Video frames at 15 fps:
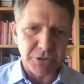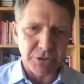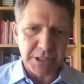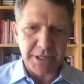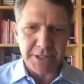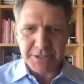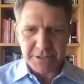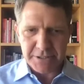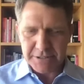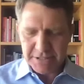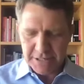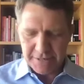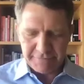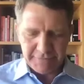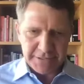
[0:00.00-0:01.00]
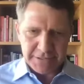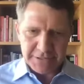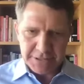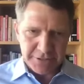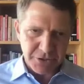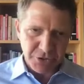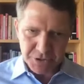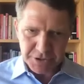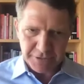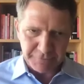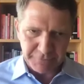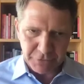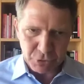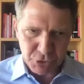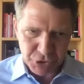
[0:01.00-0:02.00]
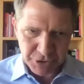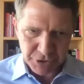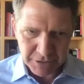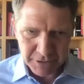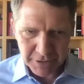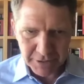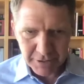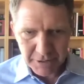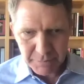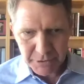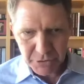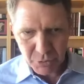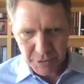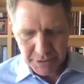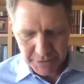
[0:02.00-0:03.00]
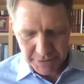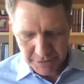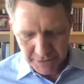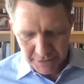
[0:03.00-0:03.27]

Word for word: So Texas is kind of like this interesting fusion between